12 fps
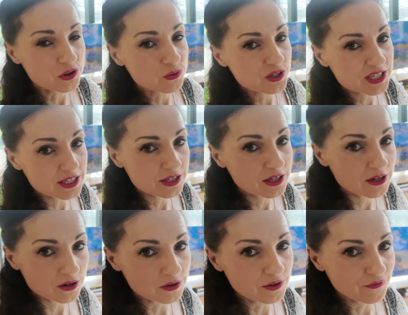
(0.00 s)
do sit here
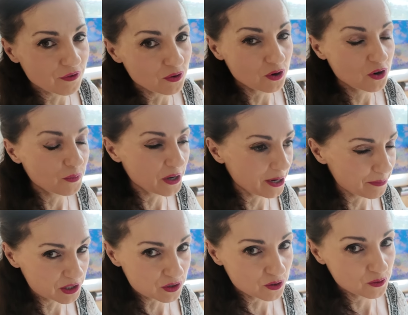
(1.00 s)
on the floor when I'm
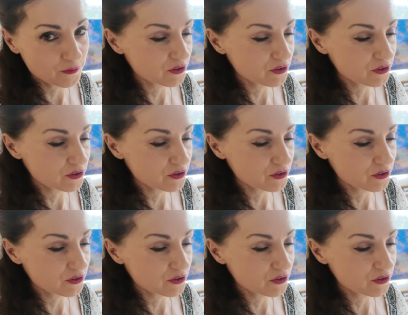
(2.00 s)
at home